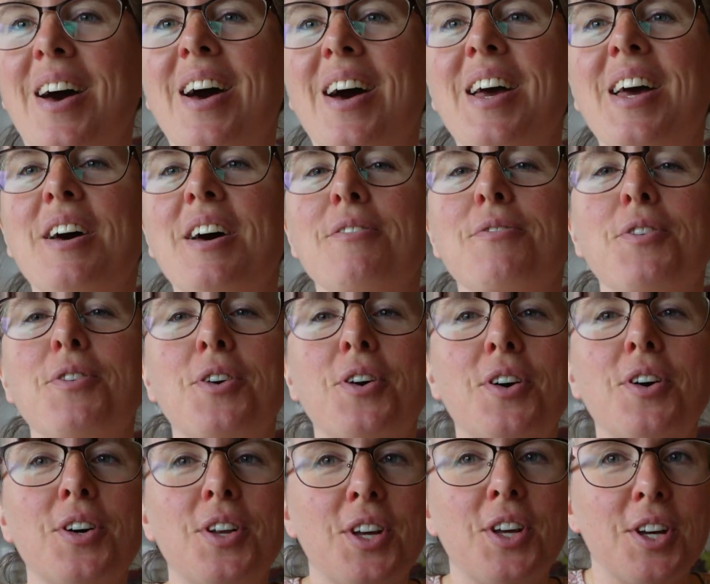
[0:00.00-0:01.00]
I have
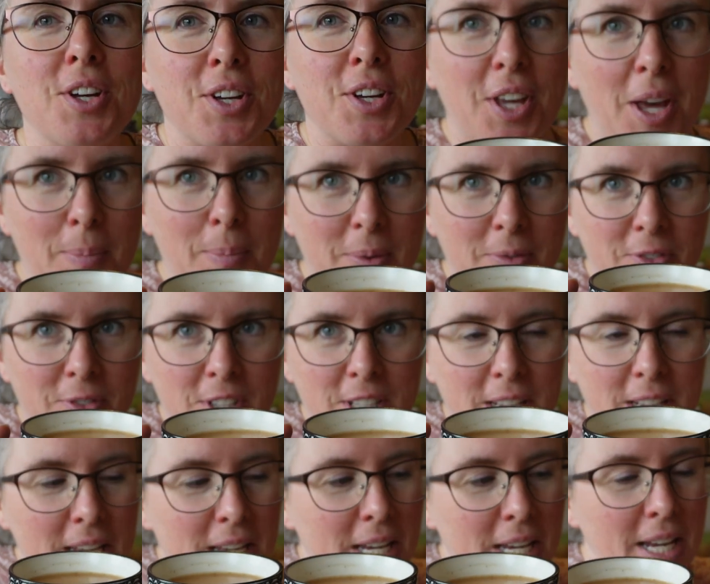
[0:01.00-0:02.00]
got a cup of
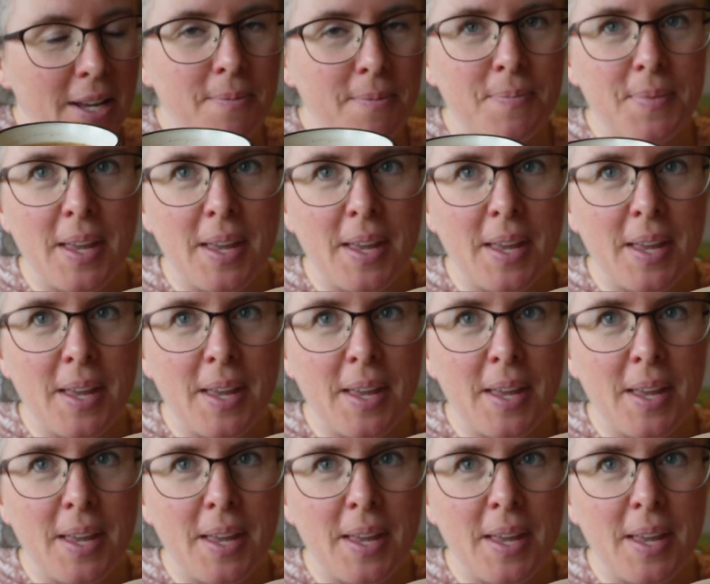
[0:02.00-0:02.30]
tea